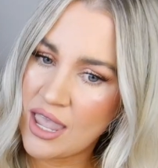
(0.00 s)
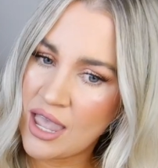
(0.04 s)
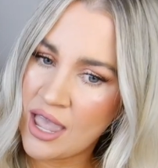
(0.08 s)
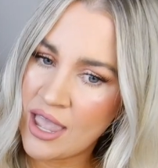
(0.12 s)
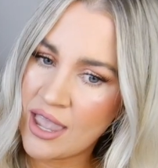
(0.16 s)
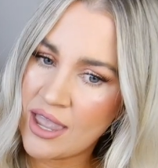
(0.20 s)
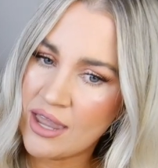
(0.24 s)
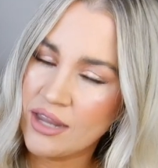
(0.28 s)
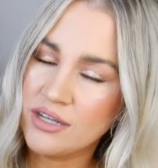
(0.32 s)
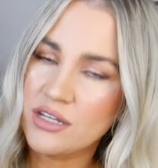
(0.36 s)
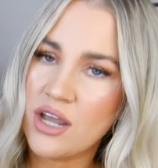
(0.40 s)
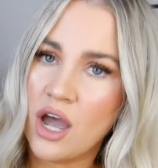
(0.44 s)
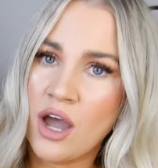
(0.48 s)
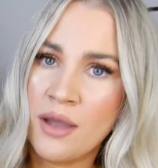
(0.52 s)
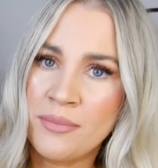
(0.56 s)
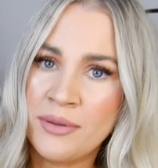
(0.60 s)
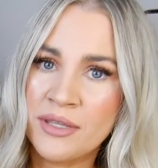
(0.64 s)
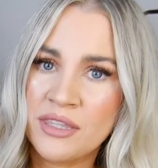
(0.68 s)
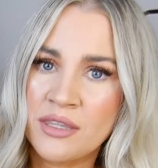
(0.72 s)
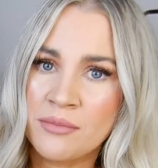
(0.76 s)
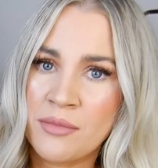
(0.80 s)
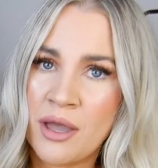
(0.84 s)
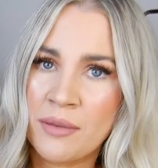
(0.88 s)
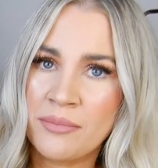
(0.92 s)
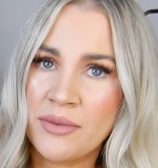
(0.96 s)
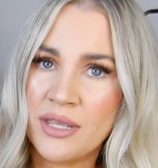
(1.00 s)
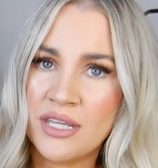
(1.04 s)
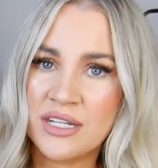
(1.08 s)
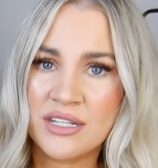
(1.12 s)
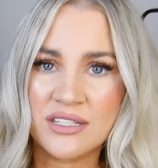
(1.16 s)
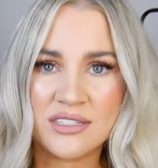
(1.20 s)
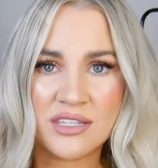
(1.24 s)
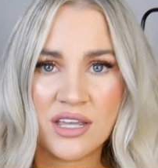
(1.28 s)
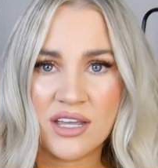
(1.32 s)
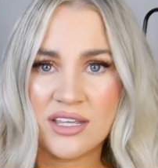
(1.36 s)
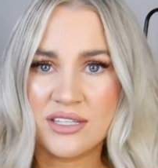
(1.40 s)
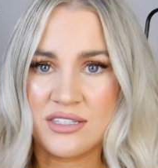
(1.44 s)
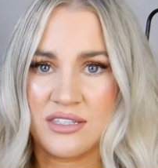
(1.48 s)
and I picked them up in
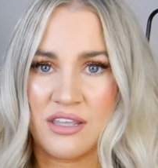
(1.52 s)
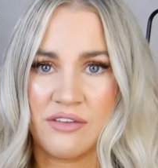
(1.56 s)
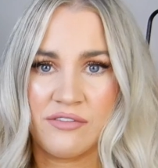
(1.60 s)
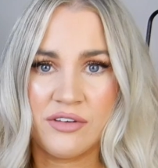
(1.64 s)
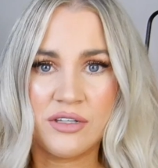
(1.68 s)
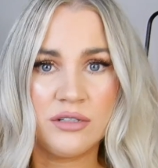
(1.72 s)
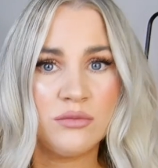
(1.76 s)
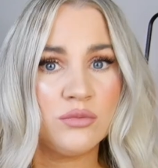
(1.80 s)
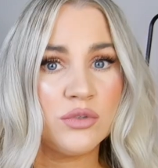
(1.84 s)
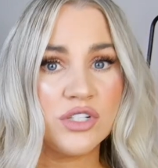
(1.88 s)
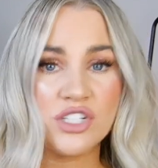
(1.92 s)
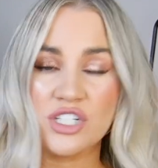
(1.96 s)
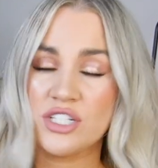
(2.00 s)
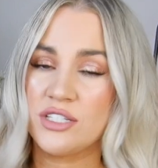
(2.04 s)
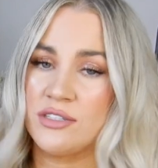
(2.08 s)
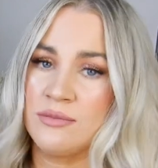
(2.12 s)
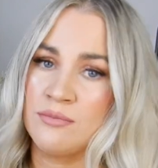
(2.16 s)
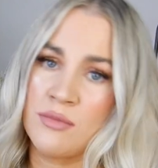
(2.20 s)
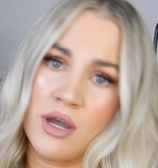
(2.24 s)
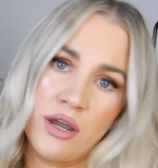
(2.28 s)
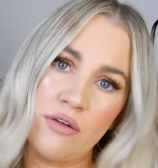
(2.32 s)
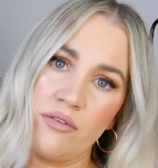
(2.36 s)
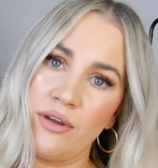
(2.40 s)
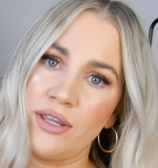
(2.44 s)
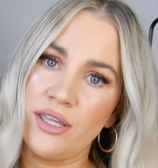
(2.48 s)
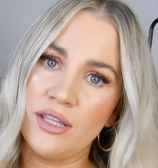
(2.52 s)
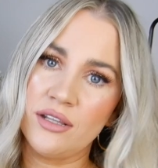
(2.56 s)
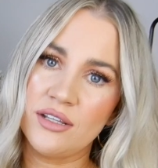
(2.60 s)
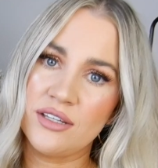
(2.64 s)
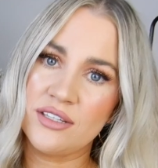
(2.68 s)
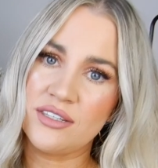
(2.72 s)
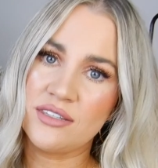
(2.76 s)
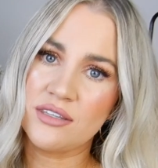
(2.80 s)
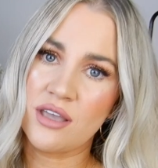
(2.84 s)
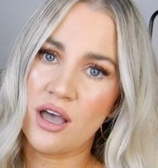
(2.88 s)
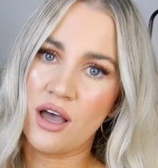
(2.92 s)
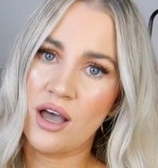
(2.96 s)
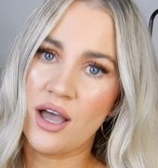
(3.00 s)
a size seven, which is my
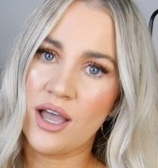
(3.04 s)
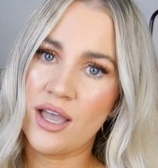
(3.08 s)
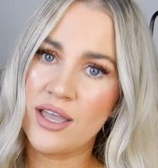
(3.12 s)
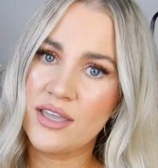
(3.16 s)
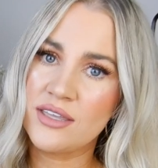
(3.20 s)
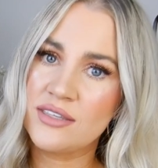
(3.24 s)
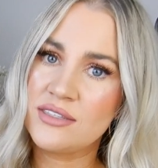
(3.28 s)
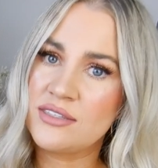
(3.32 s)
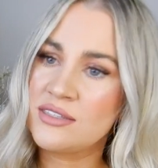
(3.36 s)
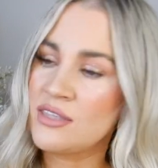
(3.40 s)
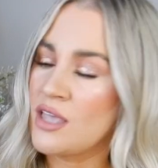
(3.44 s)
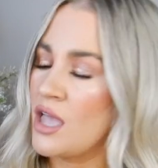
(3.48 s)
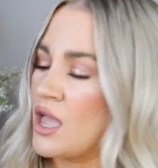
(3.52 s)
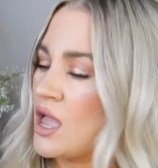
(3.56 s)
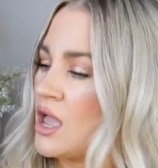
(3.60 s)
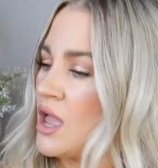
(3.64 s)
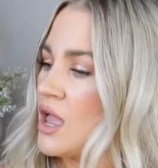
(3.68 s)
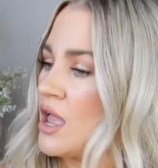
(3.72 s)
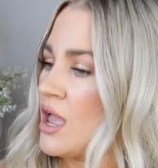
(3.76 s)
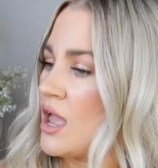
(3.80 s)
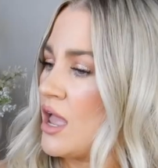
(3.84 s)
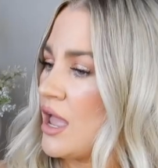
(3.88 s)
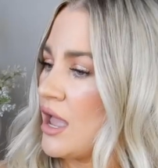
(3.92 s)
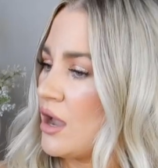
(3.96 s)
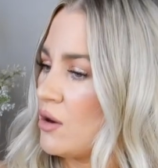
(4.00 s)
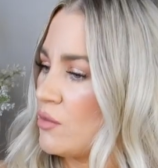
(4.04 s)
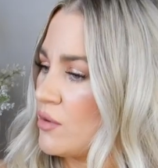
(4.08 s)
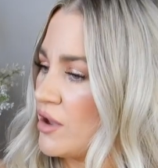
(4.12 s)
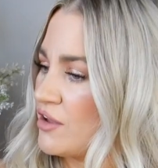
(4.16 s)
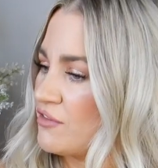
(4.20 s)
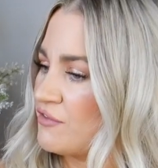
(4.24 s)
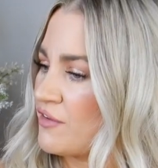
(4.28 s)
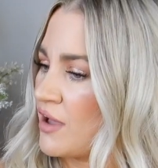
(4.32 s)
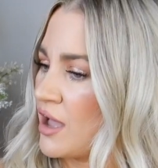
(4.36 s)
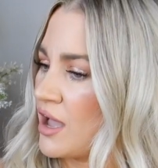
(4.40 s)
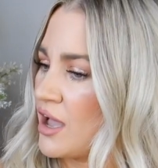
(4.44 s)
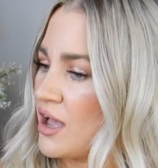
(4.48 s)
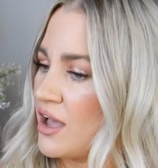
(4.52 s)
regular size,
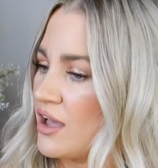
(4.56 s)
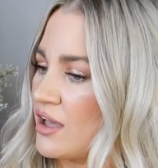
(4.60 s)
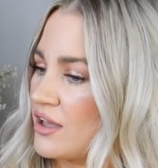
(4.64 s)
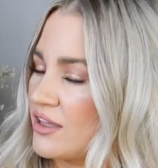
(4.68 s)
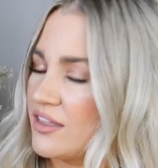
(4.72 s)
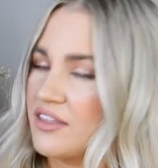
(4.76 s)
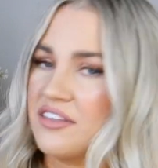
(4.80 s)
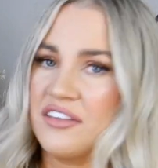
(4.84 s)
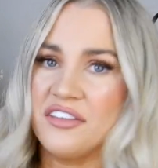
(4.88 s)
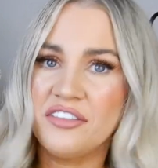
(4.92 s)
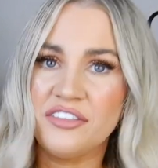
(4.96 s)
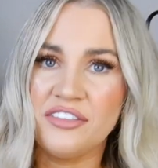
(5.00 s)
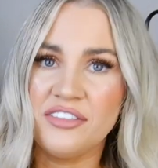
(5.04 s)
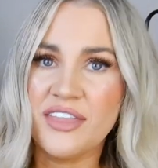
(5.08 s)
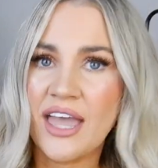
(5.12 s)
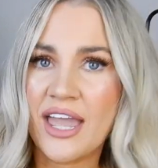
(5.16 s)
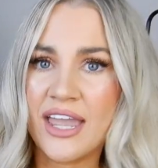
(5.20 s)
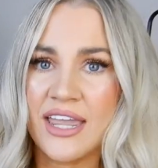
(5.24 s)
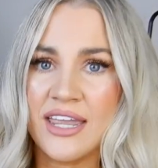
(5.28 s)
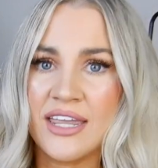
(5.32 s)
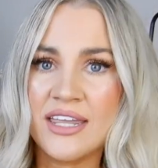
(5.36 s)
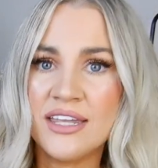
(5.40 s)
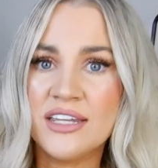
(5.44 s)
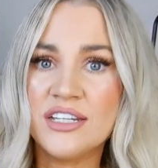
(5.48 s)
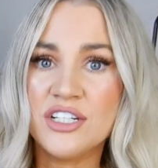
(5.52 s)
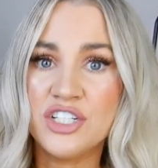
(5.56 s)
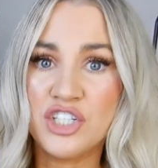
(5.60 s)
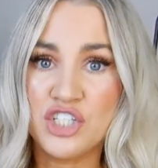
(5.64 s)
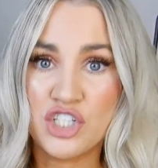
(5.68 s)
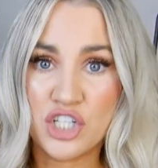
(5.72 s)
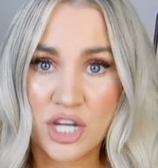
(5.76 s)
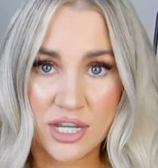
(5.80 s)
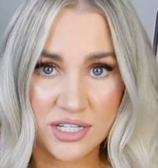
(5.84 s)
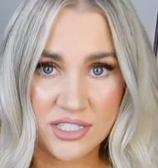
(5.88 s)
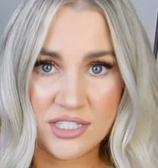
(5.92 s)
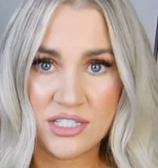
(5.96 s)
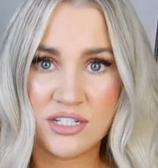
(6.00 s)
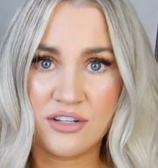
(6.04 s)
However, they
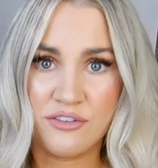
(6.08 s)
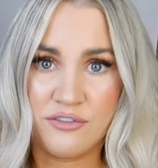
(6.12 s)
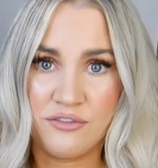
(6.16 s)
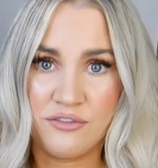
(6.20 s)
just